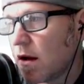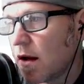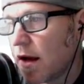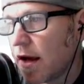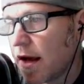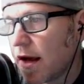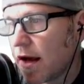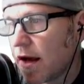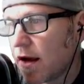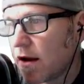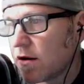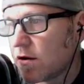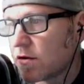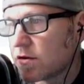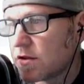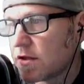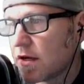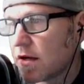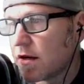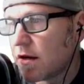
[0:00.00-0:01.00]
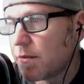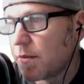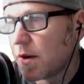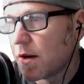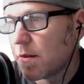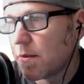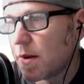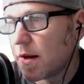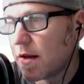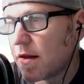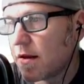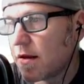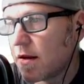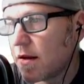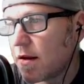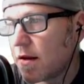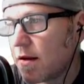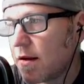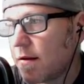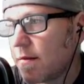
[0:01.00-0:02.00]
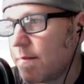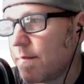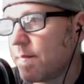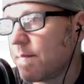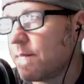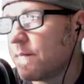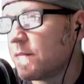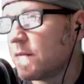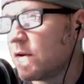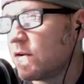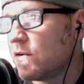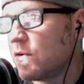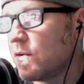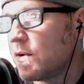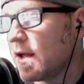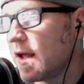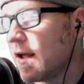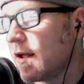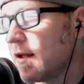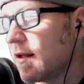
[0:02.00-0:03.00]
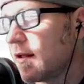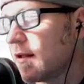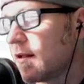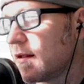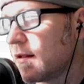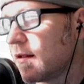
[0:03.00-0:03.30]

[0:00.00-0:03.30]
and you'll see it up here by the 2K